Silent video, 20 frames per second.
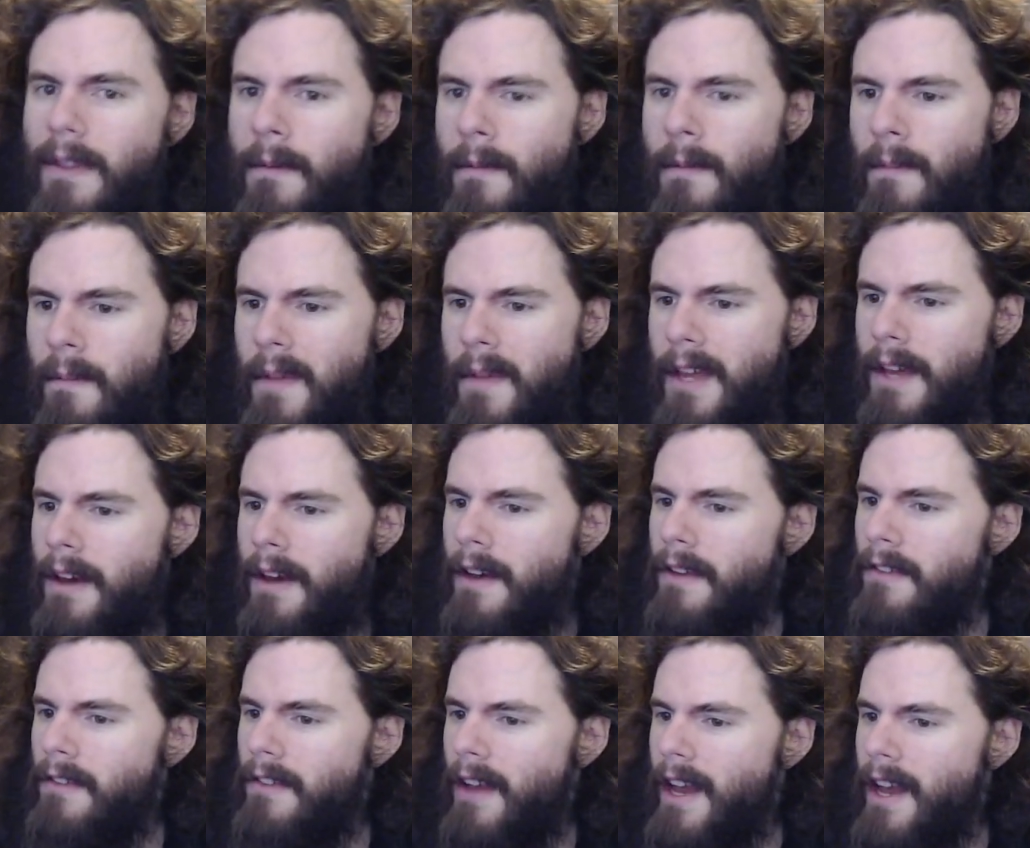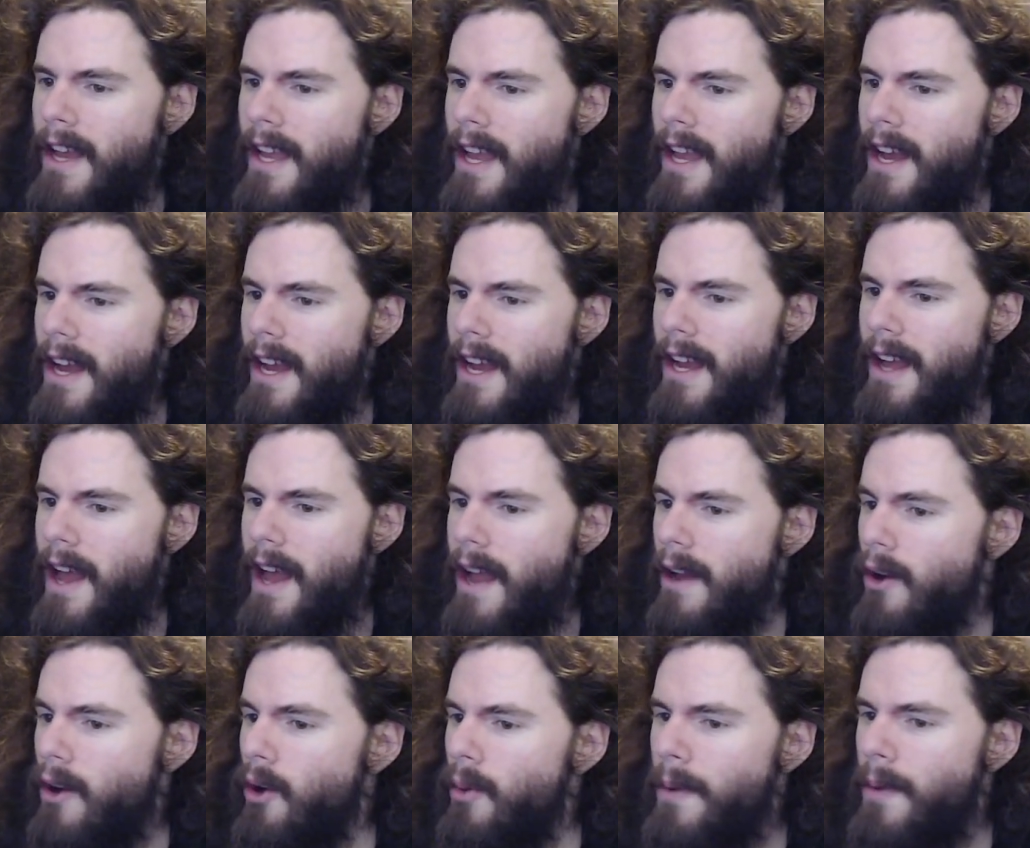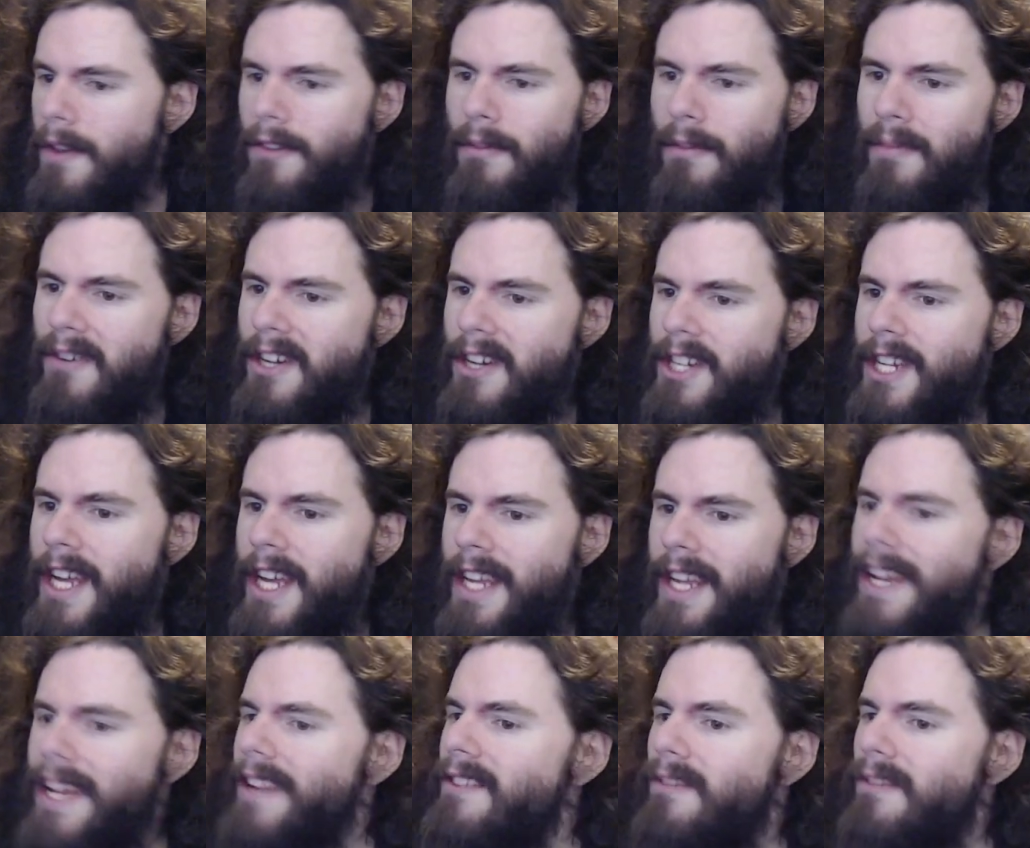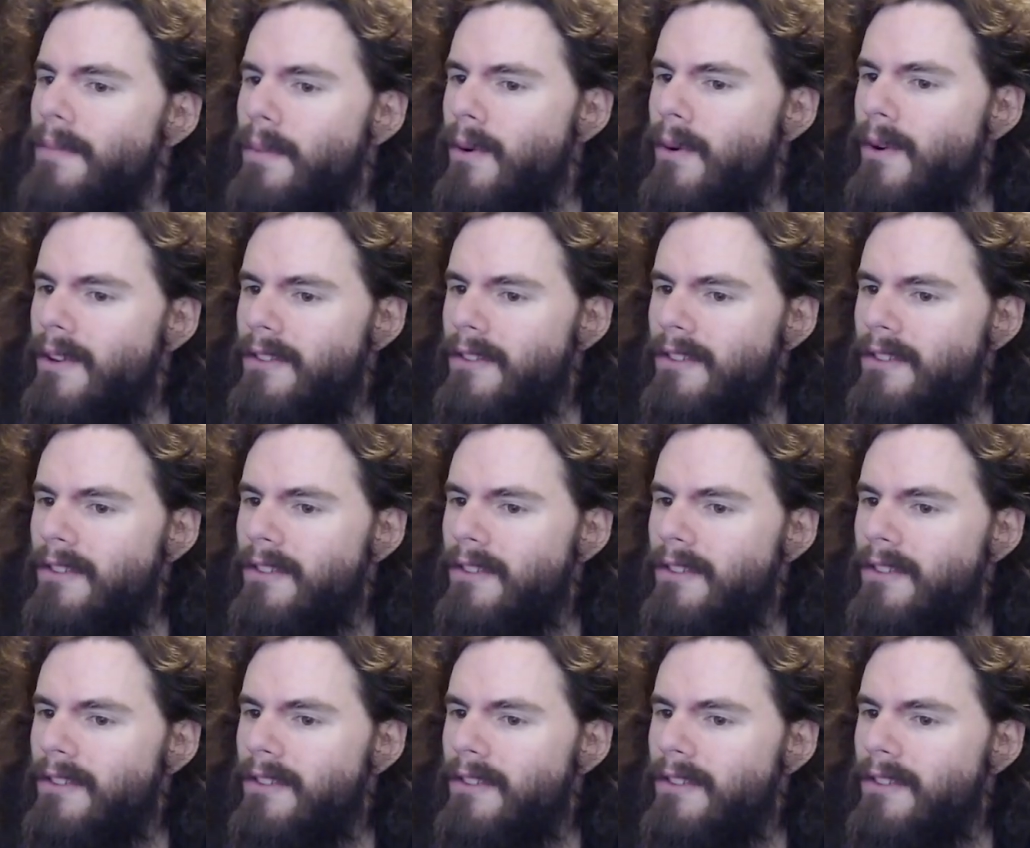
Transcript: because I, uh, I always appreciate that support.